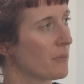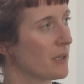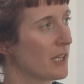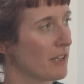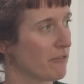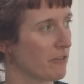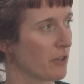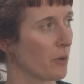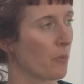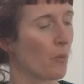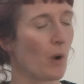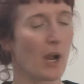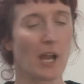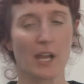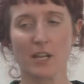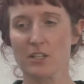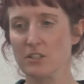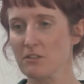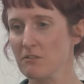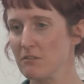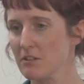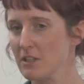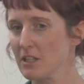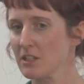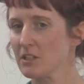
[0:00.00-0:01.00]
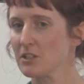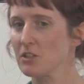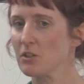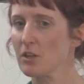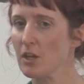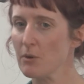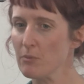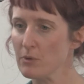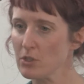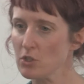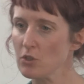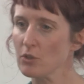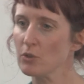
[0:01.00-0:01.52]
living wage and things. So
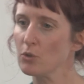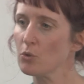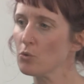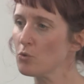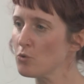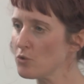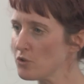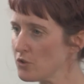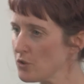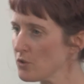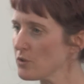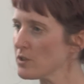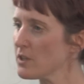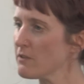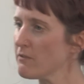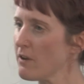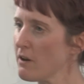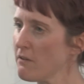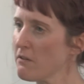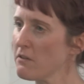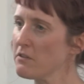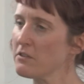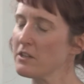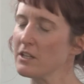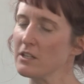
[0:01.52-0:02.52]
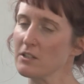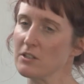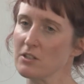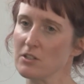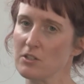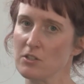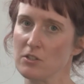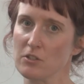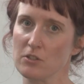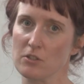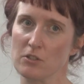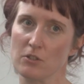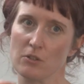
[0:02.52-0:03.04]
they were doing all sorts of other things
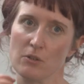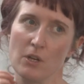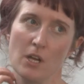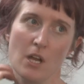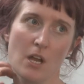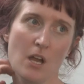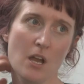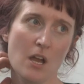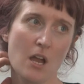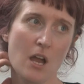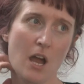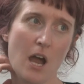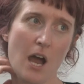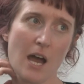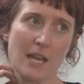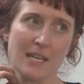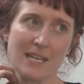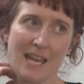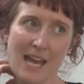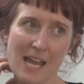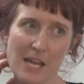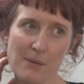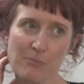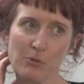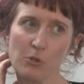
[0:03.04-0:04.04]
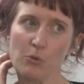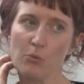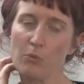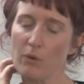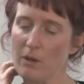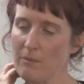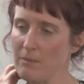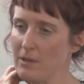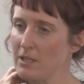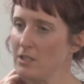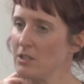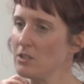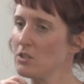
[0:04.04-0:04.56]
to enable
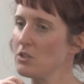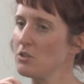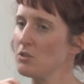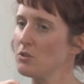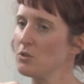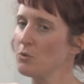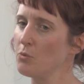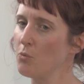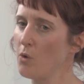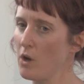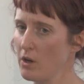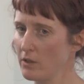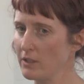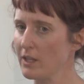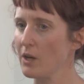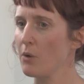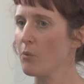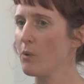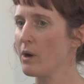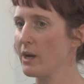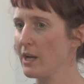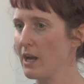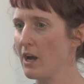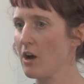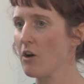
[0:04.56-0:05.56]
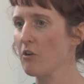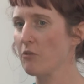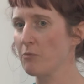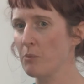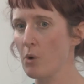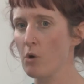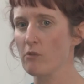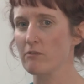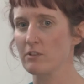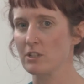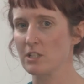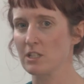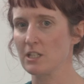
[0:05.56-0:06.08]
women to work their way out of
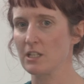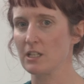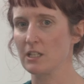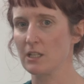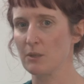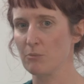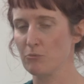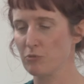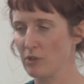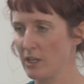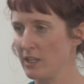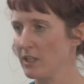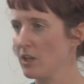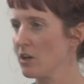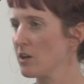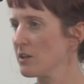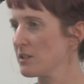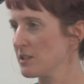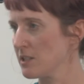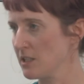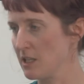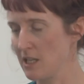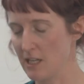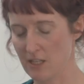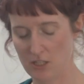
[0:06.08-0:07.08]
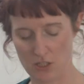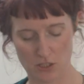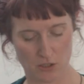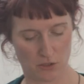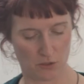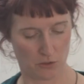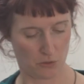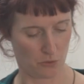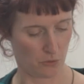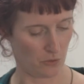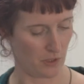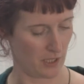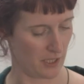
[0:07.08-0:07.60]
poverty and break isolation
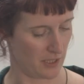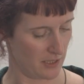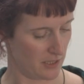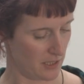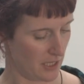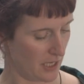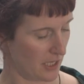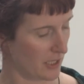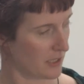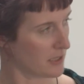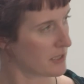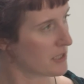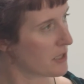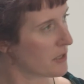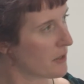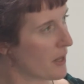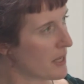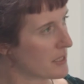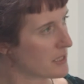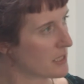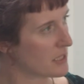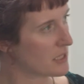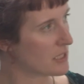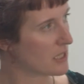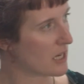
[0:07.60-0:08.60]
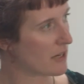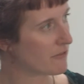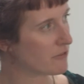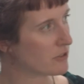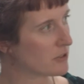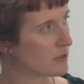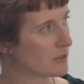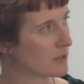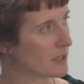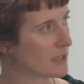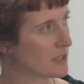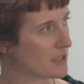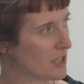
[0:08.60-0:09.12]
and all these things. So that's
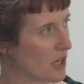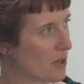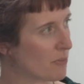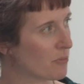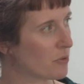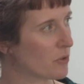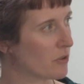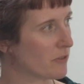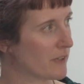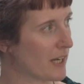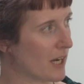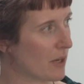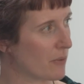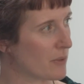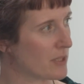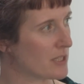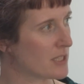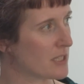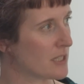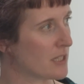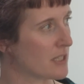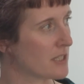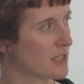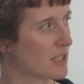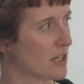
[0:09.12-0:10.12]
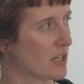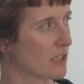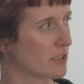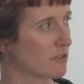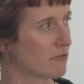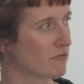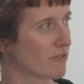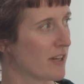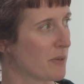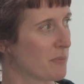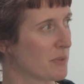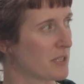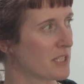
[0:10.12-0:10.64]
another example of how we see this kind
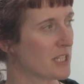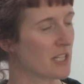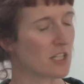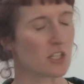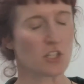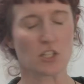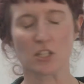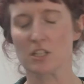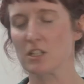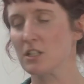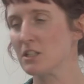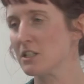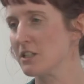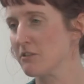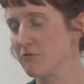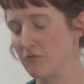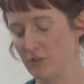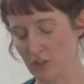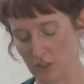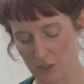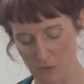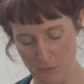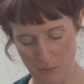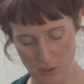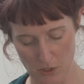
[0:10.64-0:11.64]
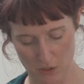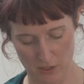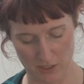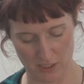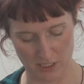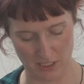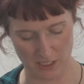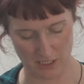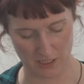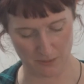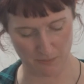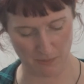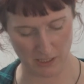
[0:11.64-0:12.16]
of repetition in different
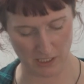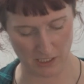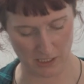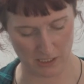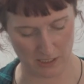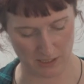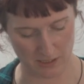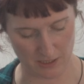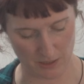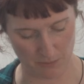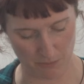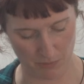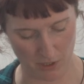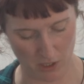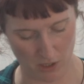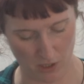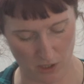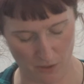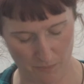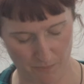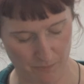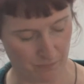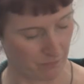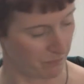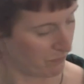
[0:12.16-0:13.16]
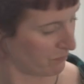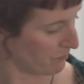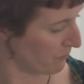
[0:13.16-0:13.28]
communities many years apart.